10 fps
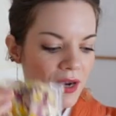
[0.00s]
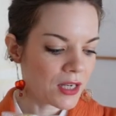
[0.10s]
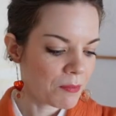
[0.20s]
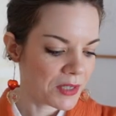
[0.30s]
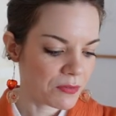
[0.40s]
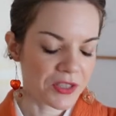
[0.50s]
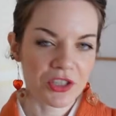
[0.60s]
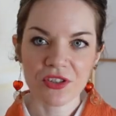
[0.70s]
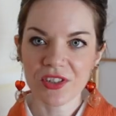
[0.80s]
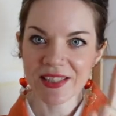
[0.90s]
hakama
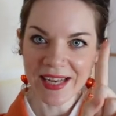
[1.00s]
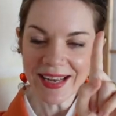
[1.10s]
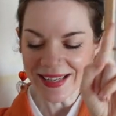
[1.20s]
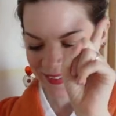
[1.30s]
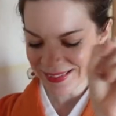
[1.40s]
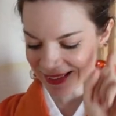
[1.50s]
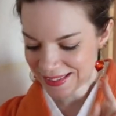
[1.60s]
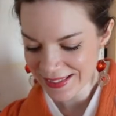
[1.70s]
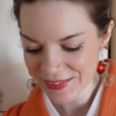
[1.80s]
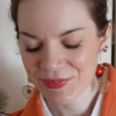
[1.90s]
adventures and
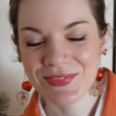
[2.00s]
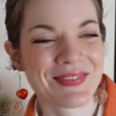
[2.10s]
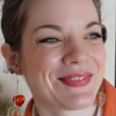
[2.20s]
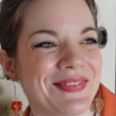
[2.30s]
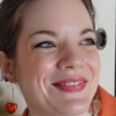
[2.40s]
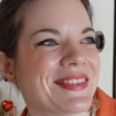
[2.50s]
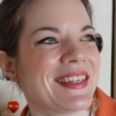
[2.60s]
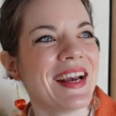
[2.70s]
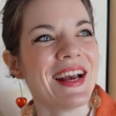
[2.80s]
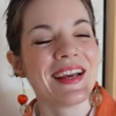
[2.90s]

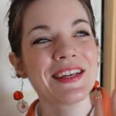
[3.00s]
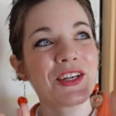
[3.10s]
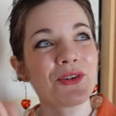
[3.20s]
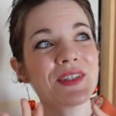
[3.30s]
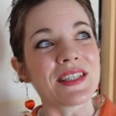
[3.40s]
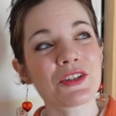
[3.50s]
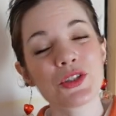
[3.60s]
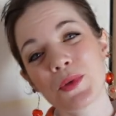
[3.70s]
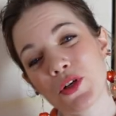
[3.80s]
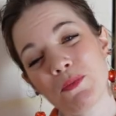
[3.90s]
in Kyoto is
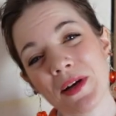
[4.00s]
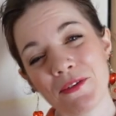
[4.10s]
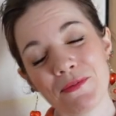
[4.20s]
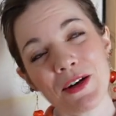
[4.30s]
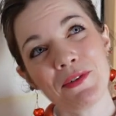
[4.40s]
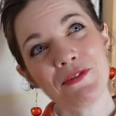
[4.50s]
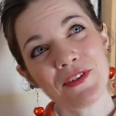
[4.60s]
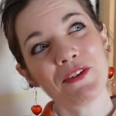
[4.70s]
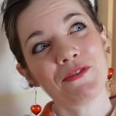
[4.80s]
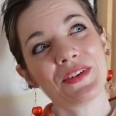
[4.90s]
actually one of my very
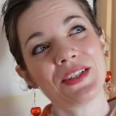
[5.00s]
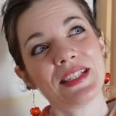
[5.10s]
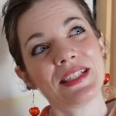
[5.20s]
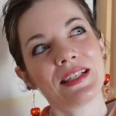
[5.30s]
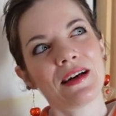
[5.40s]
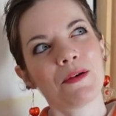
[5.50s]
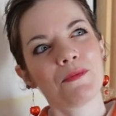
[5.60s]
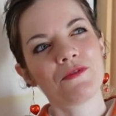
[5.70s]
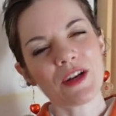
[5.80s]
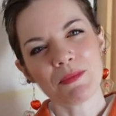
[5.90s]
favorite
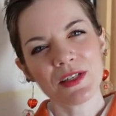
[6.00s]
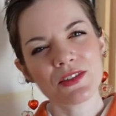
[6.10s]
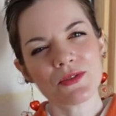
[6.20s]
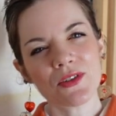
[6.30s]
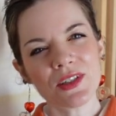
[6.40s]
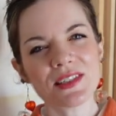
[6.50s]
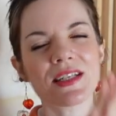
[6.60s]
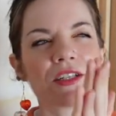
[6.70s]
um, fabric stores. I